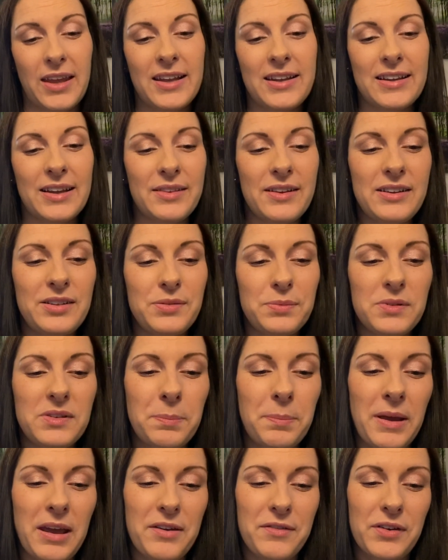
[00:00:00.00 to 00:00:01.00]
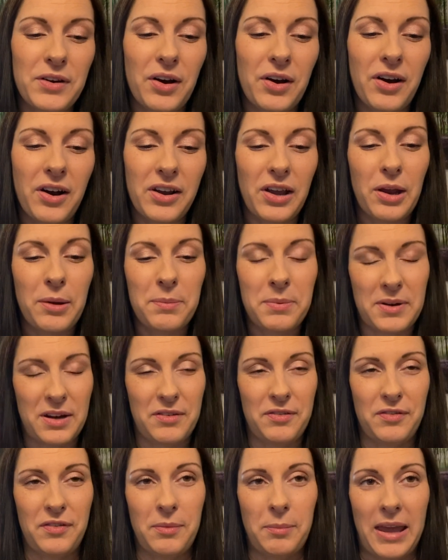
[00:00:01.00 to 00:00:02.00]
Now, this was a bit of an eye-opener
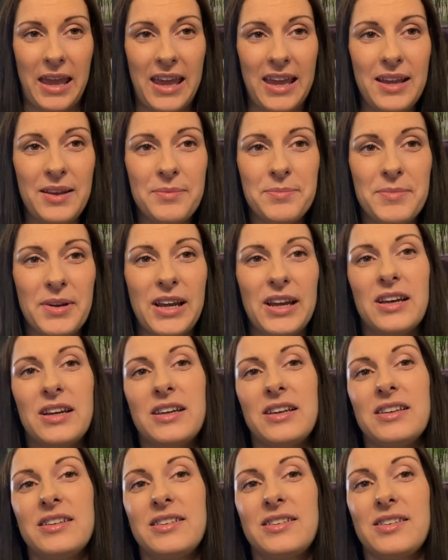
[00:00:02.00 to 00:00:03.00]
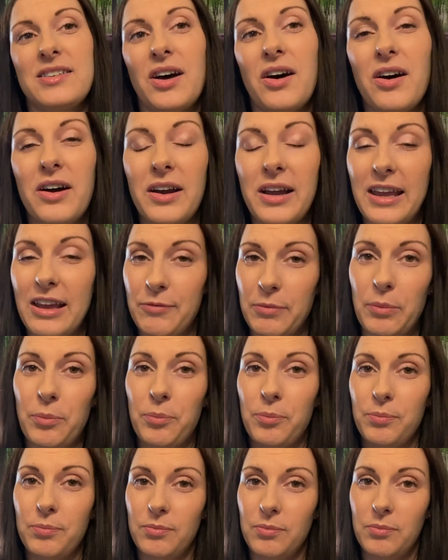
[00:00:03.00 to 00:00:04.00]
for me because I have
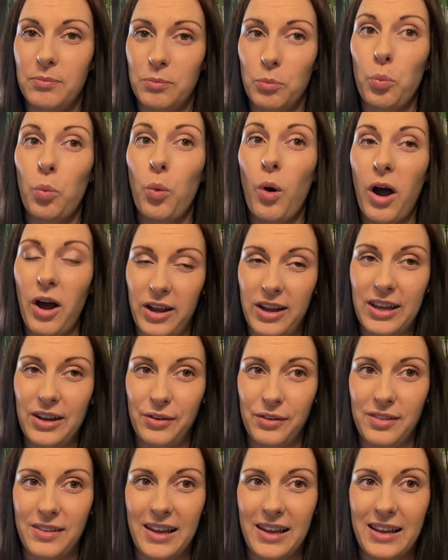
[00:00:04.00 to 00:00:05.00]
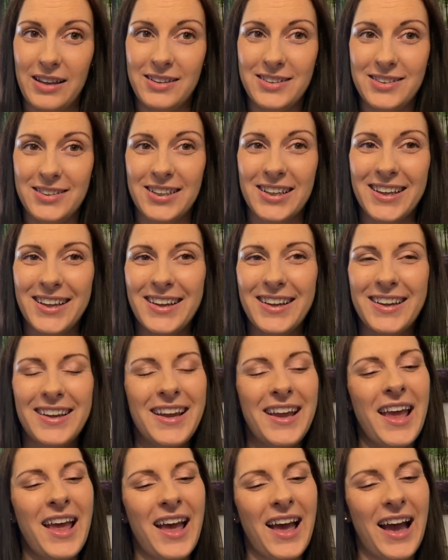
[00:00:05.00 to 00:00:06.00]
been working on this
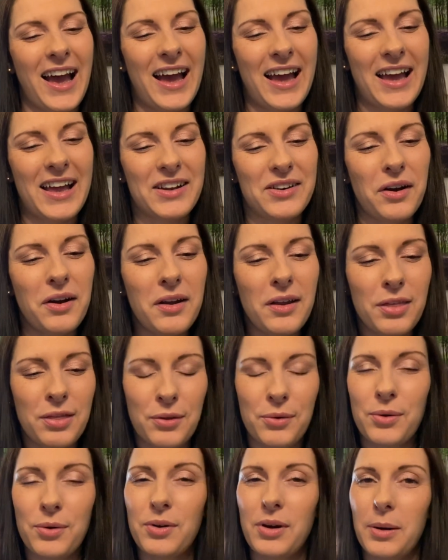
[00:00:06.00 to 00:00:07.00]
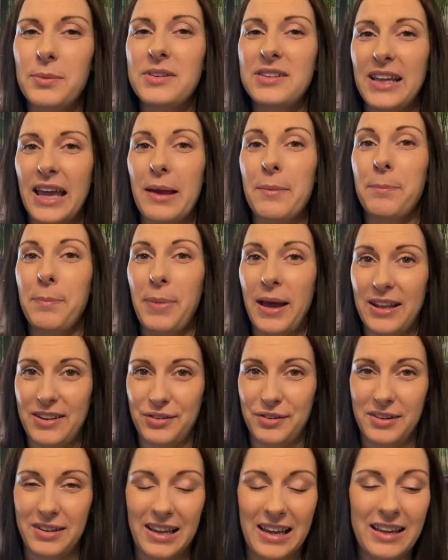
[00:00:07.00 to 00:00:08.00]
and I thought I was getting
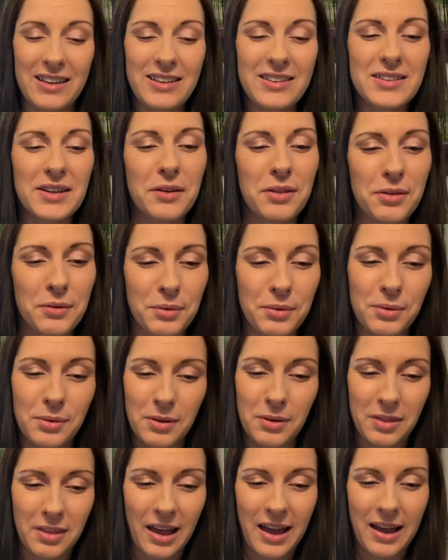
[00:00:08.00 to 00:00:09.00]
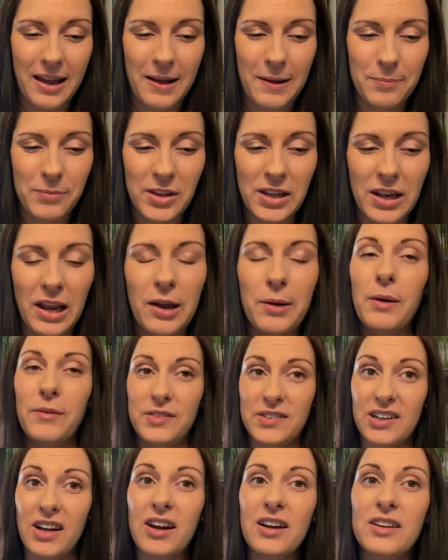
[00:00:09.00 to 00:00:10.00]
better at this. I thought that, you know, I've
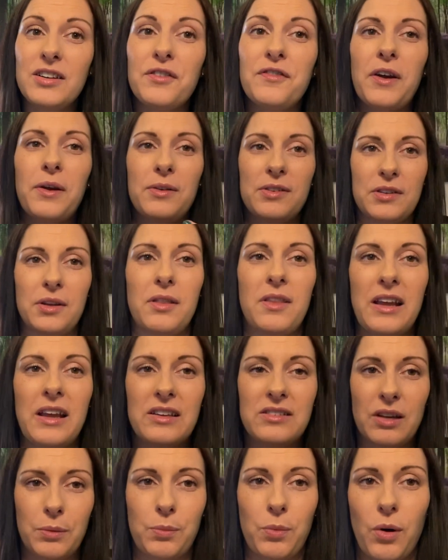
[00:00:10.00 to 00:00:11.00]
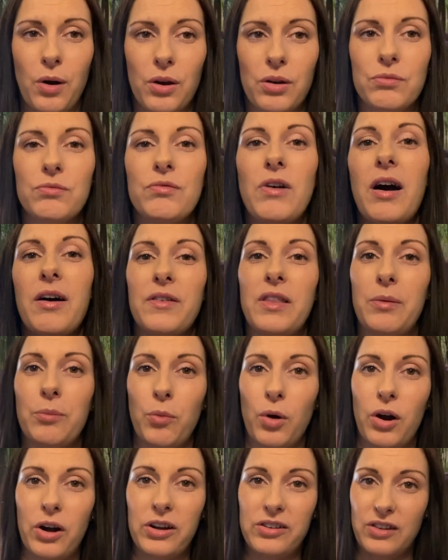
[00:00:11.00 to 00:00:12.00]
started to focus on things I want rather than
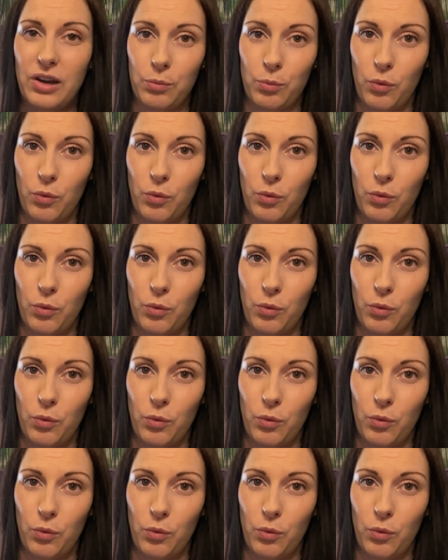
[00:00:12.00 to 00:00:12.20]
what I don't